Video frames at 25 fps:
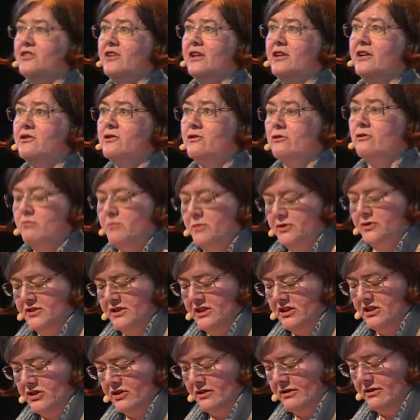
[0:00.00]
a central
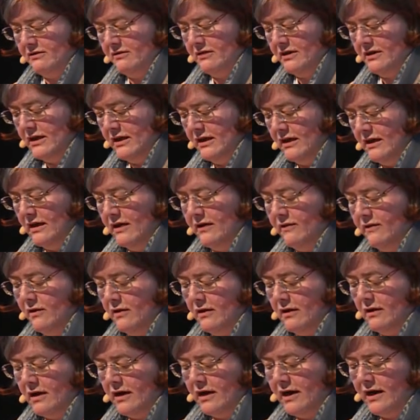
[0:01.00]
position in
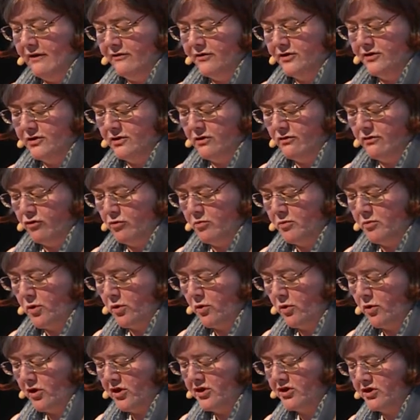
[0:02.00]
the lives of a
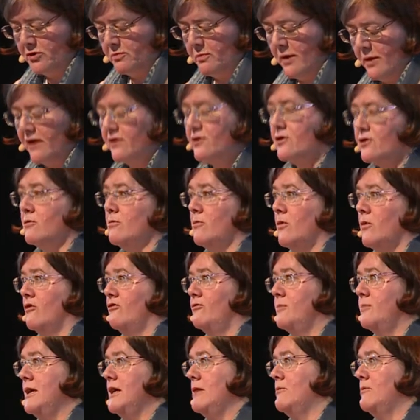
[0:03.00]
broader spectrum
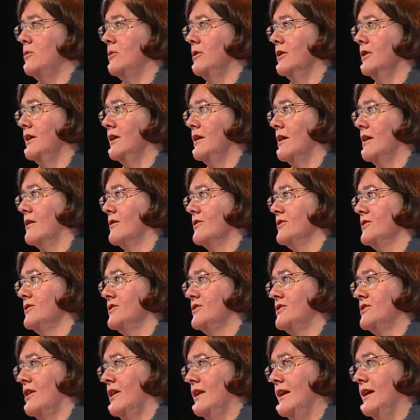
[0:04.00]
of people in our
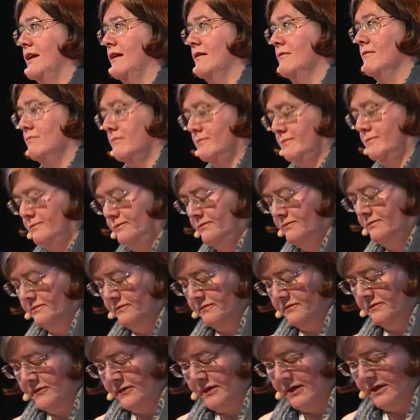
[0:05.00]
society.
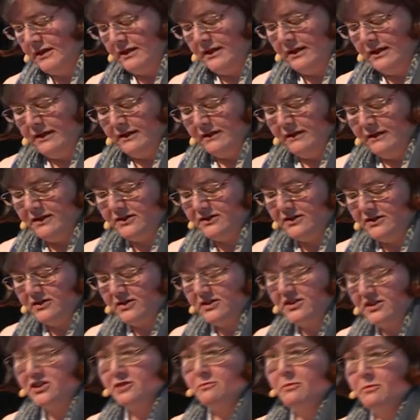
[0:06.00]
This
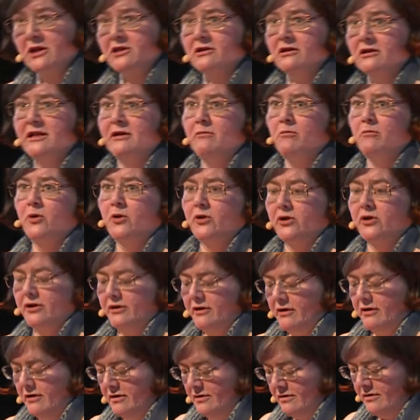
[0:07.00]
is especially
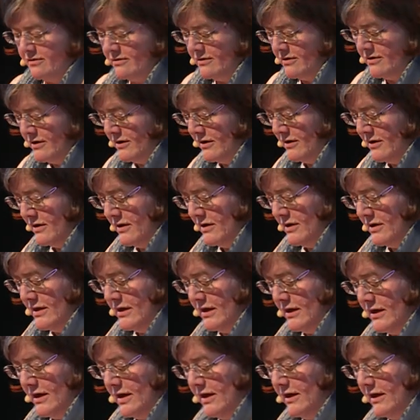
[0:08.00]
important
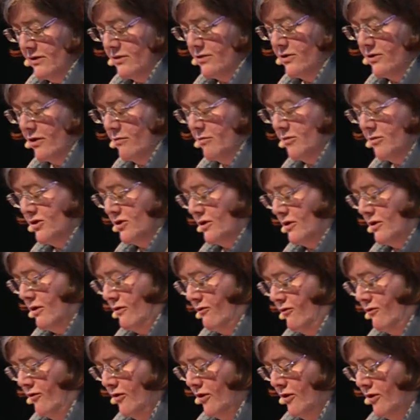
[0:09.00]
in terms
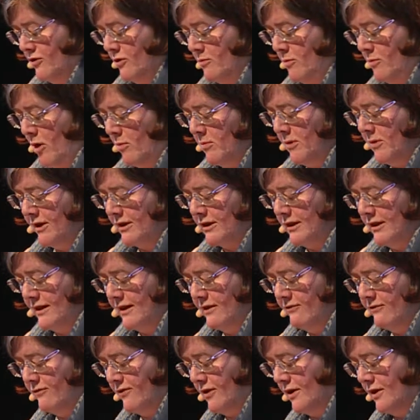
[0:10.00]
of the
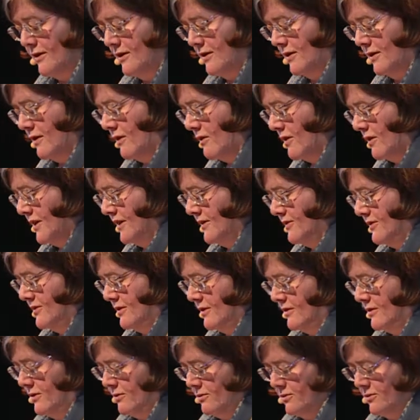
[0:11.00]
publicly funded art
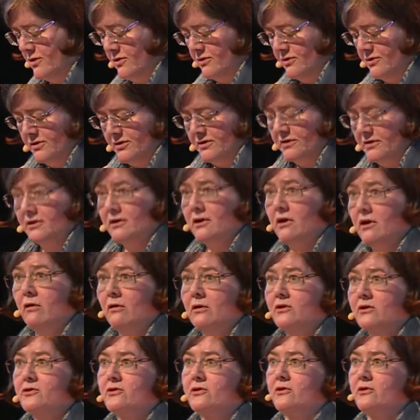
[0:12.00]
institutions and
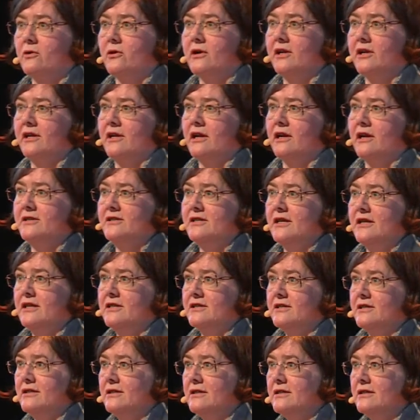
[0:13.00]
culture
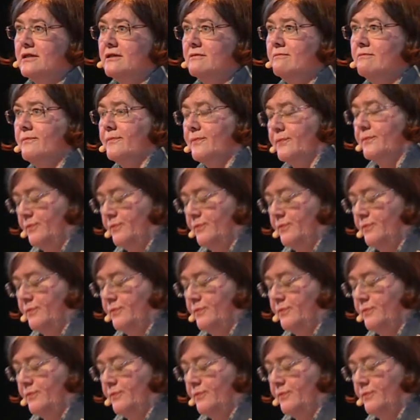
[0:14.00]
organizations.